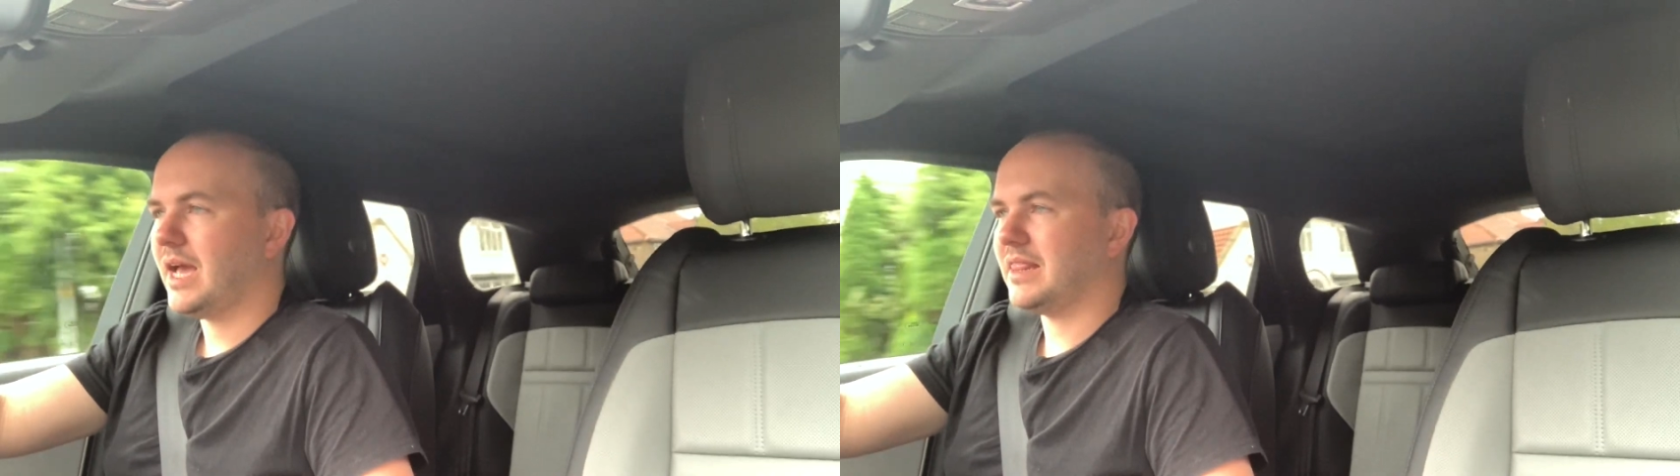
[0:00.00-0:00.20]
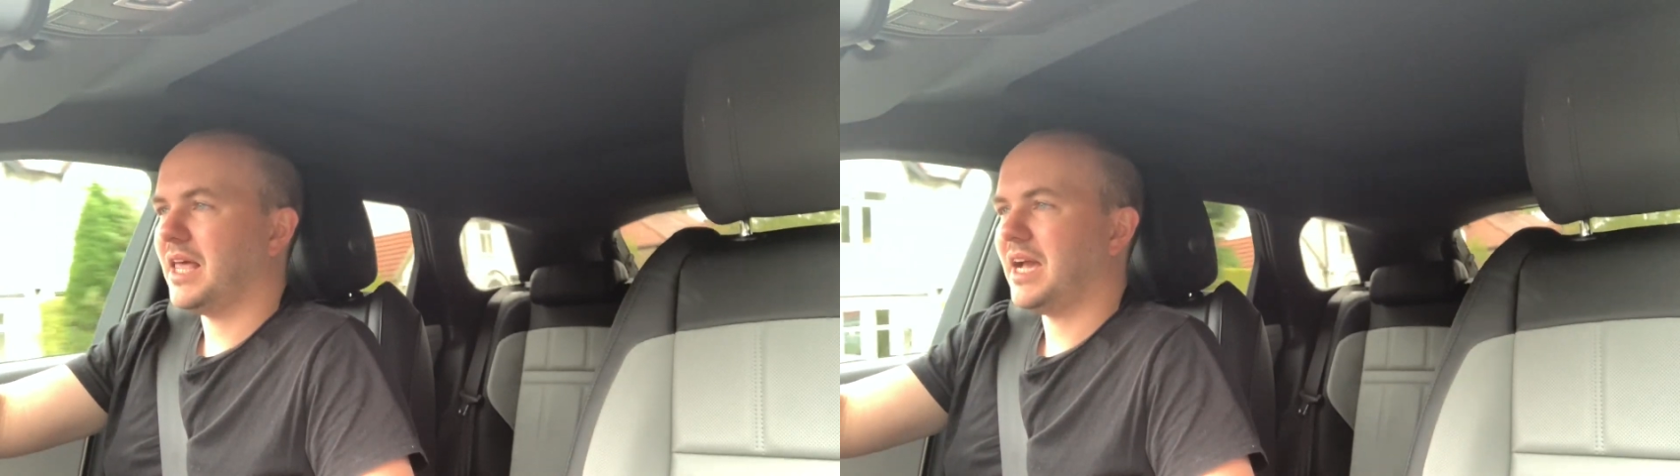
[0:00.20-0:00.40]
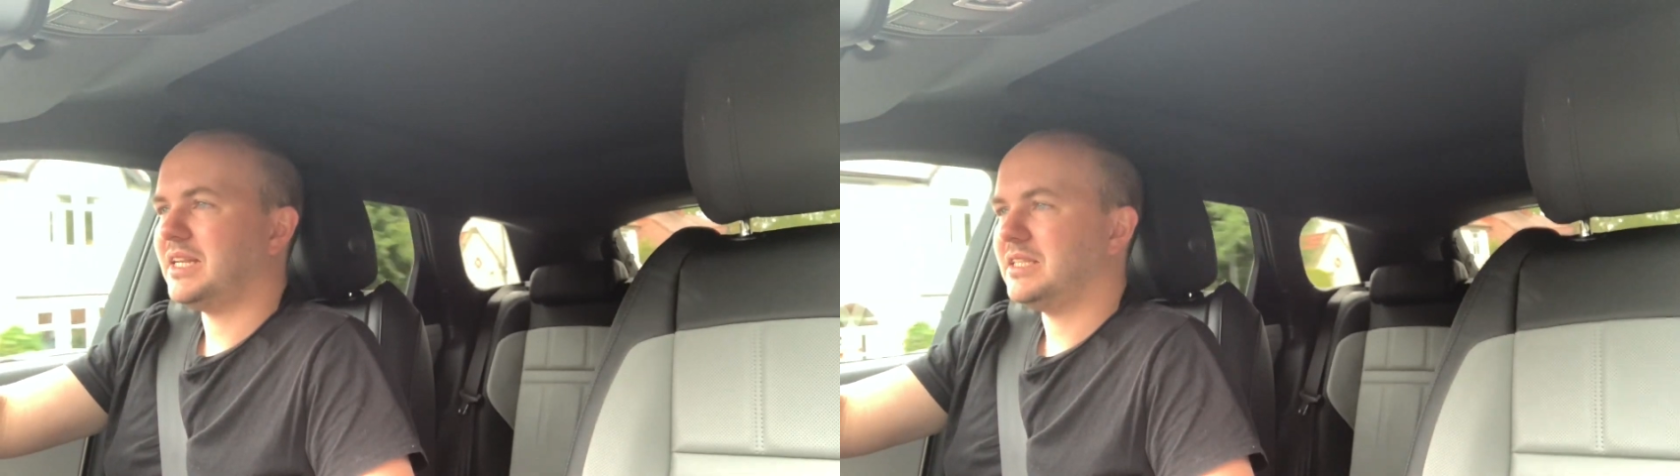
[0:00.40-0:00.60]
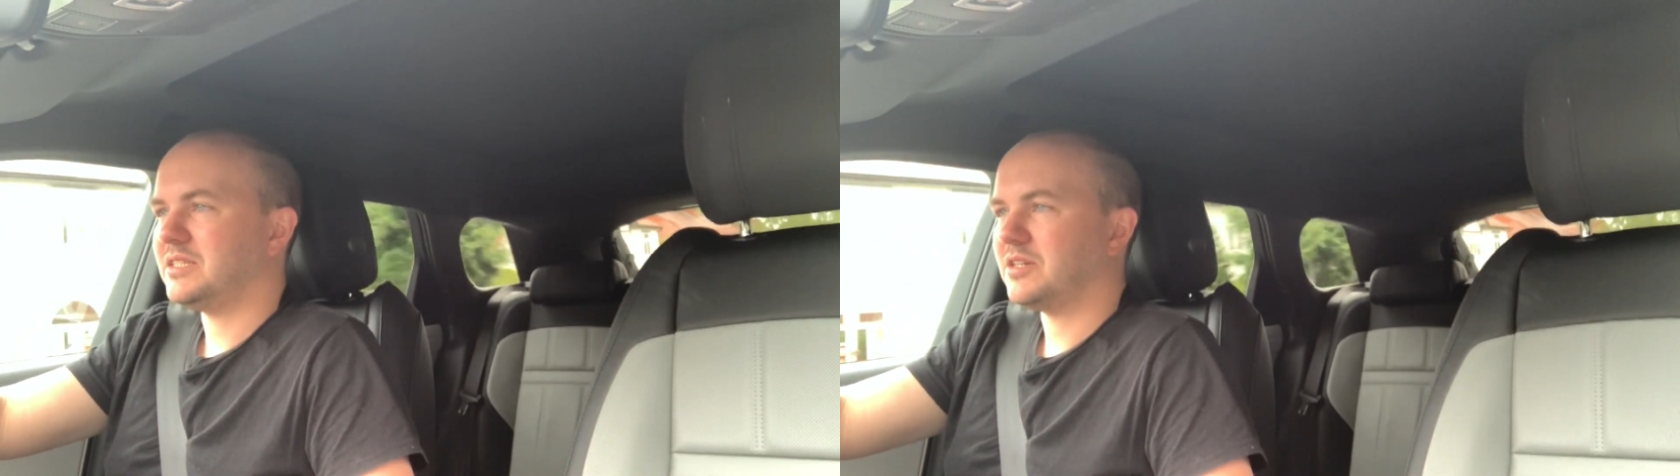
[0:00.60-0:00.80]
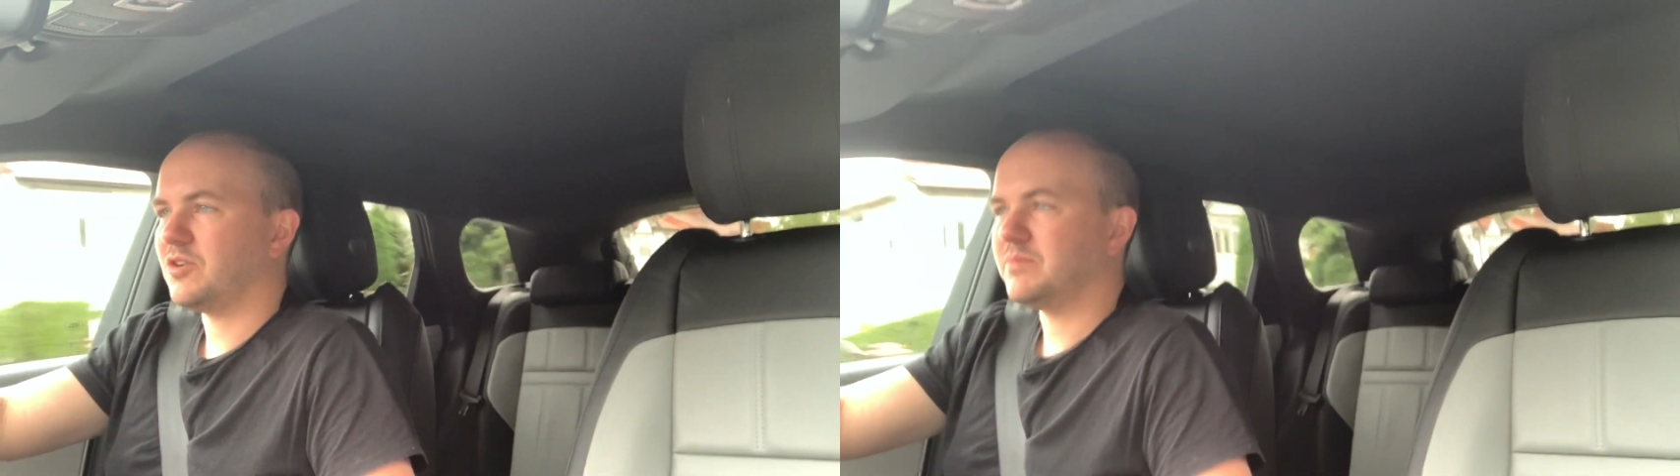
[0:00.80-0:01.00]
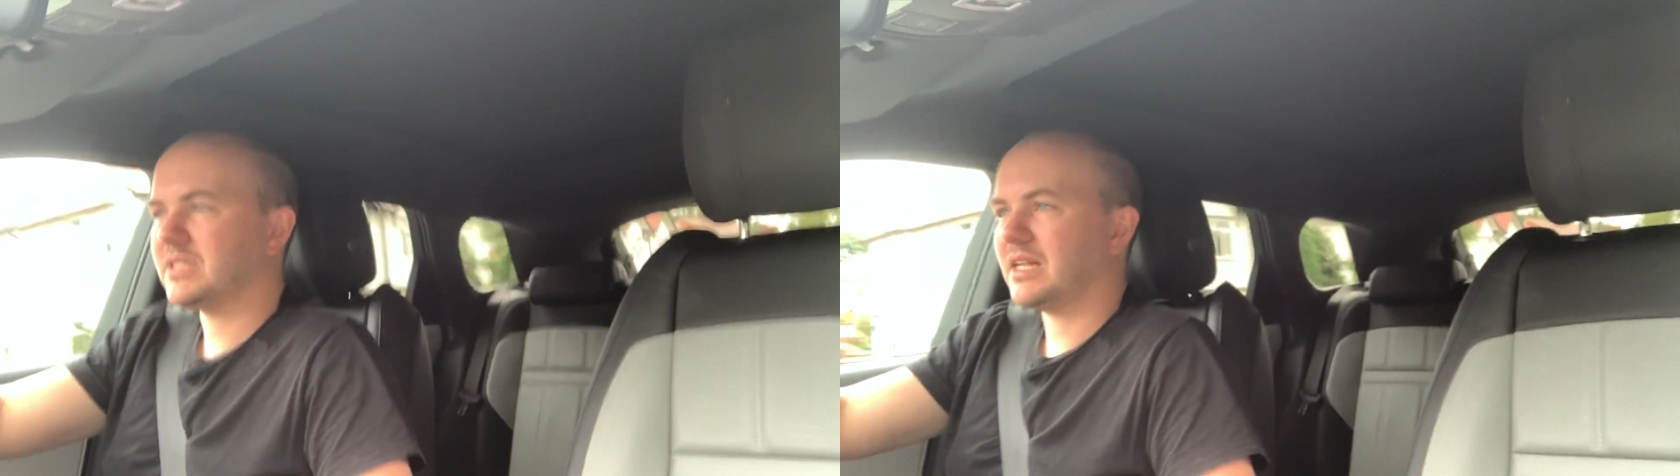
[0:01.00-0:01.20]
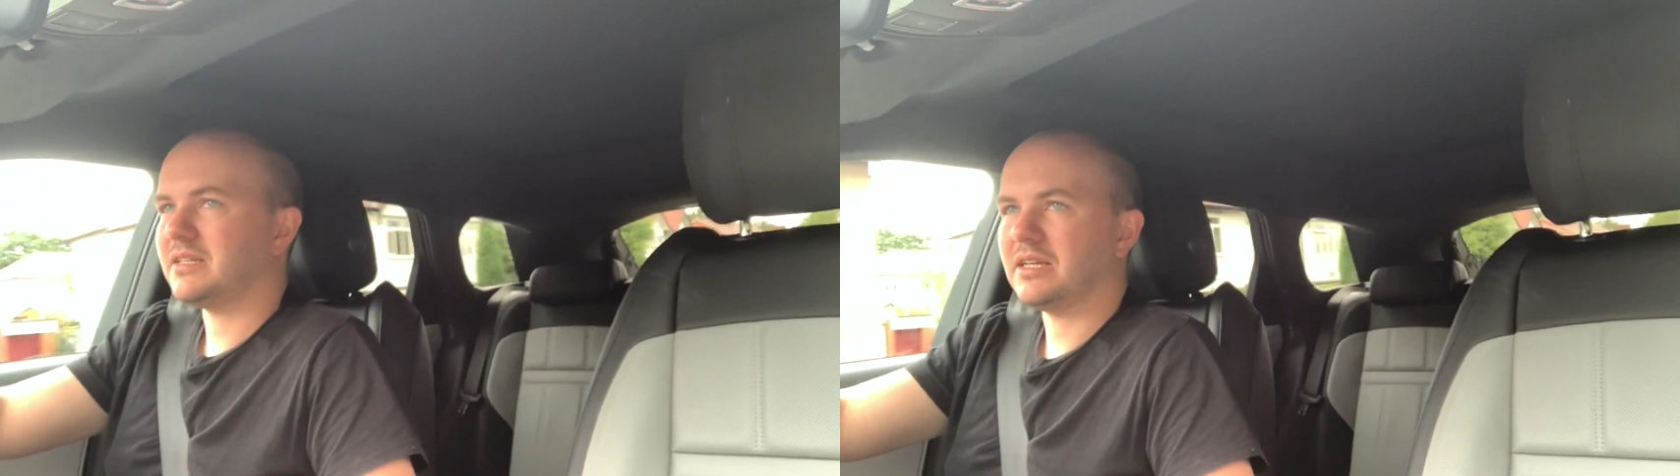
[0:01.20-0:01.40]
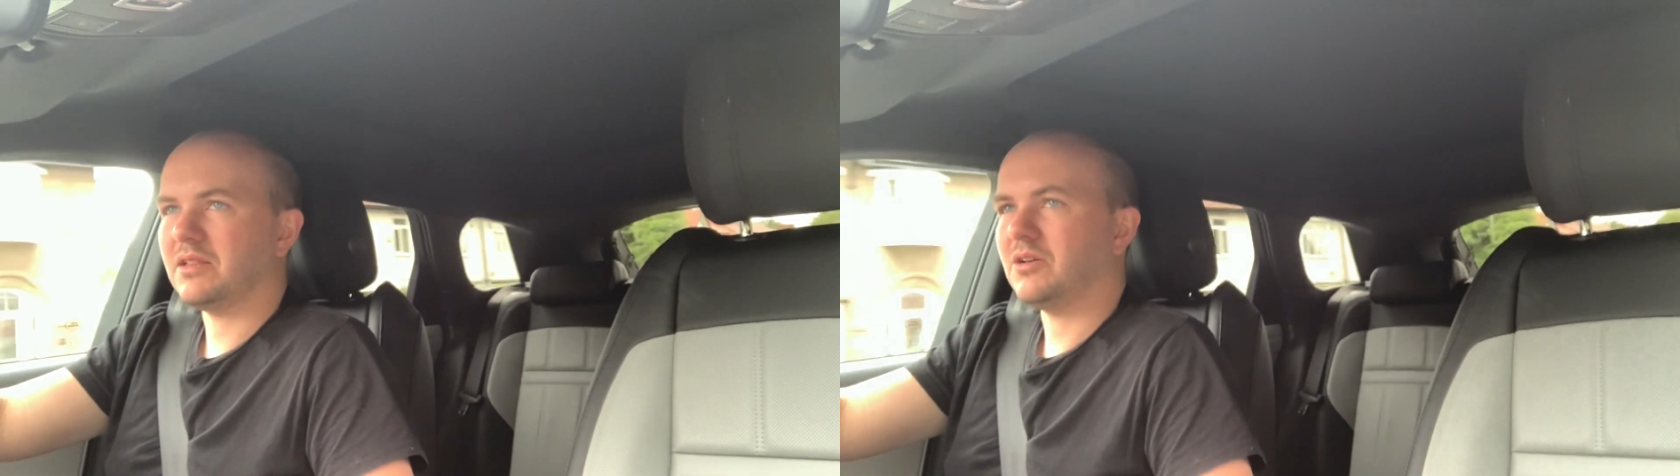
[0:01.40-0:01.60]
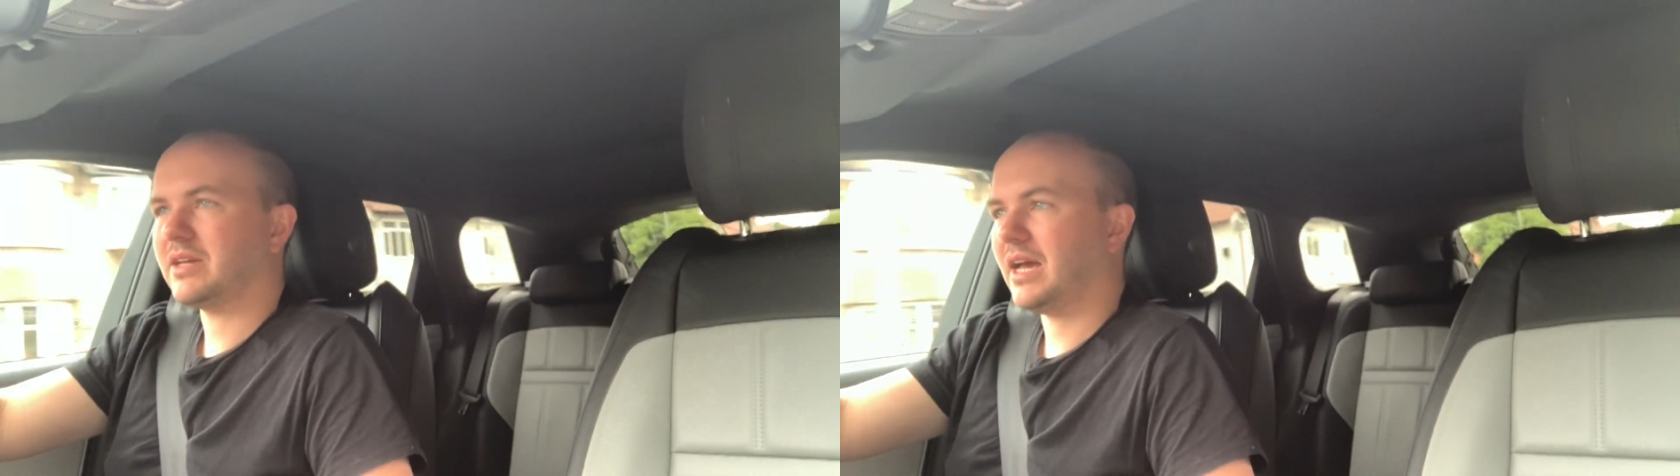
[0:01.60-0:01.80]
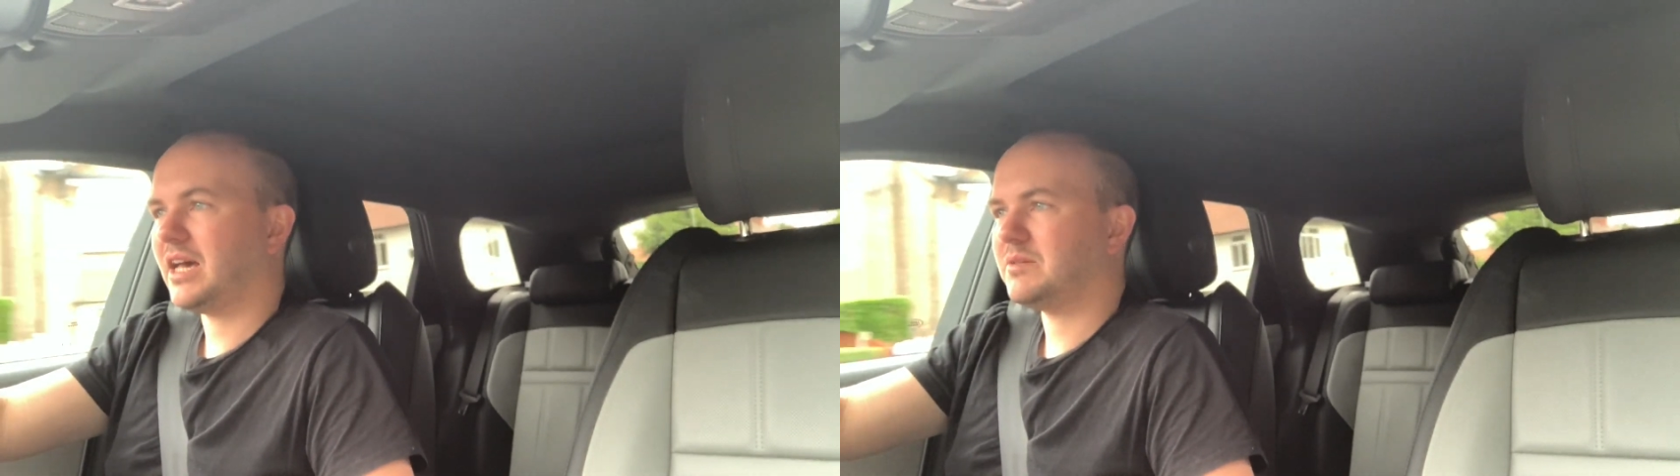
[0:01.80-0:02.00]
headlinings that come standard in a lot
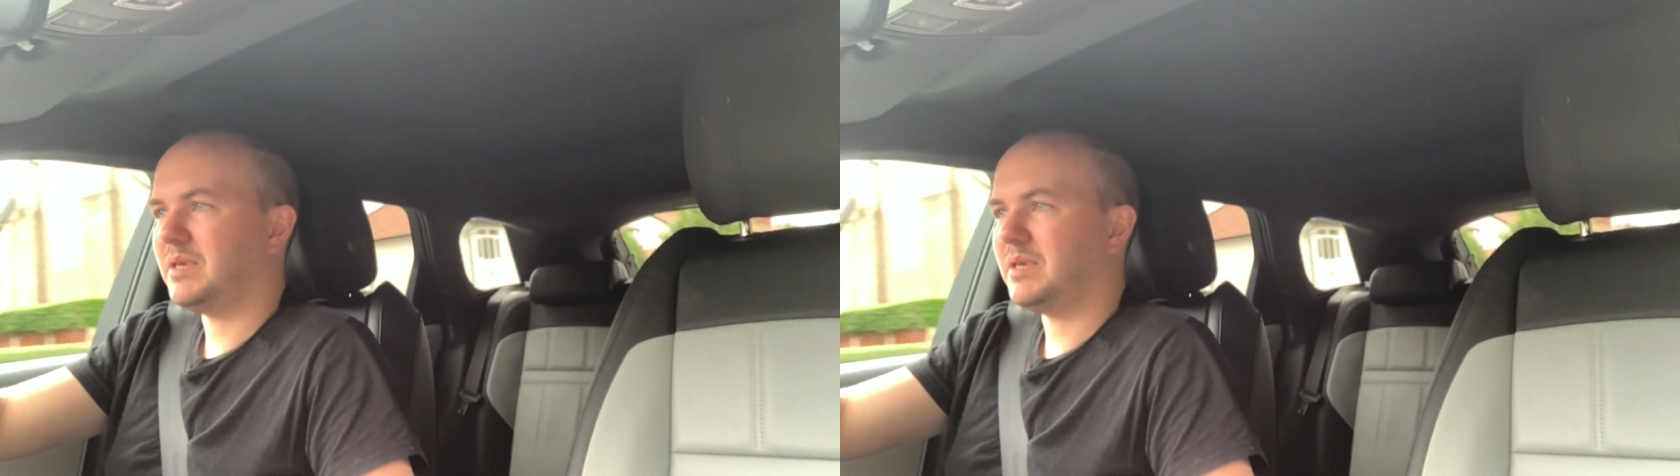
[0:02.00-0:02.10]
of cars,